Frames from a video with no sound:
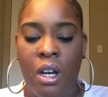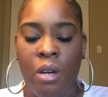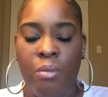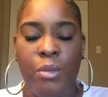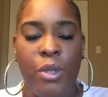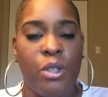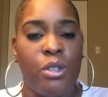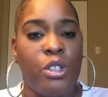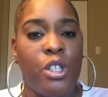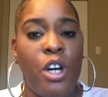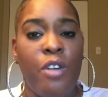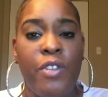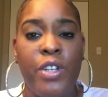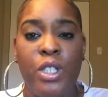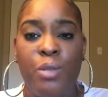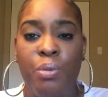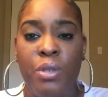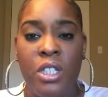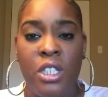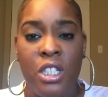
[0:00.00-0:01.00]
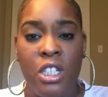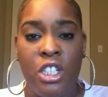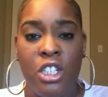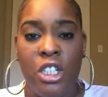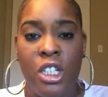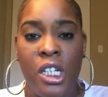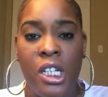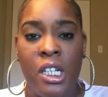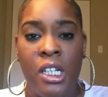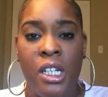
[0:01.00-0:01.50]
your cervix
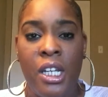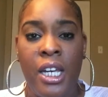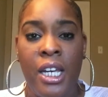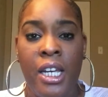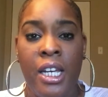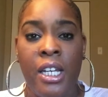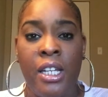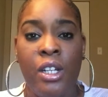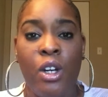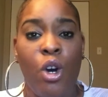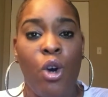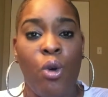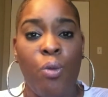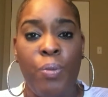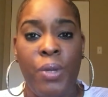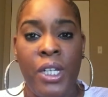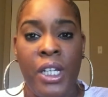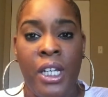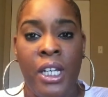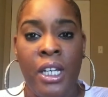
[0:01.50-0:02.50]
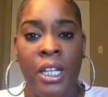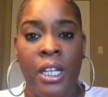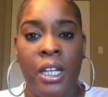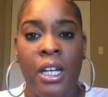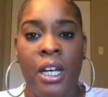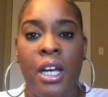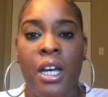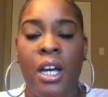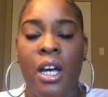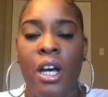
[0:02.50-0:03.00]
position and opening,
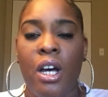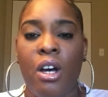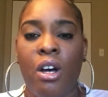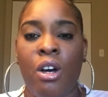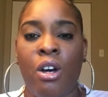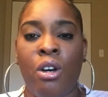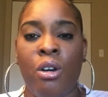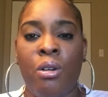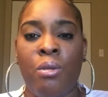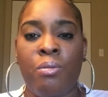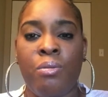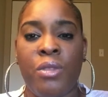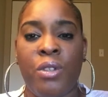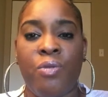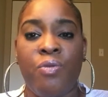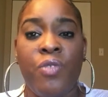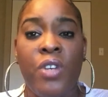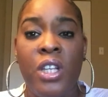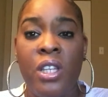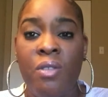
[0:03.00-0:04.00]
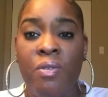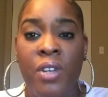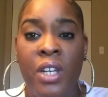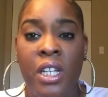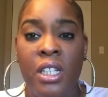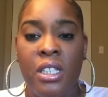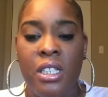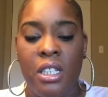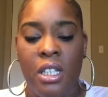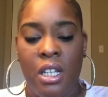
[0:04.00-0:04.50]
the feel of
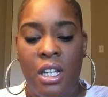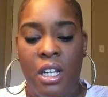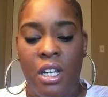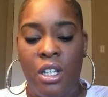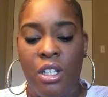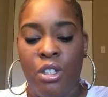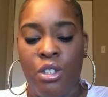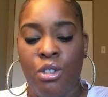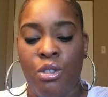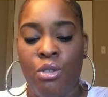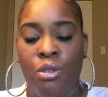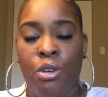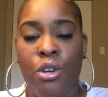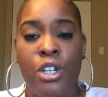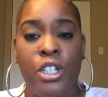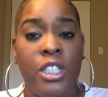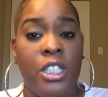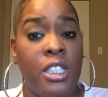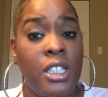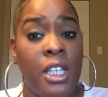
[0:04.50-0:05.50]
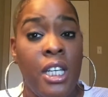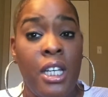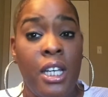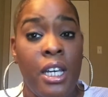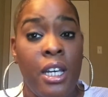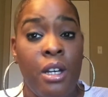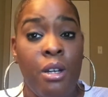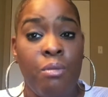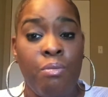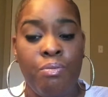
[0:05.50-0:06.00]
it, your
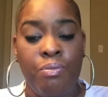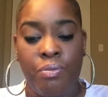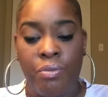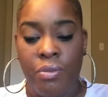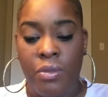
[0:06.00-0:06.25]
CM,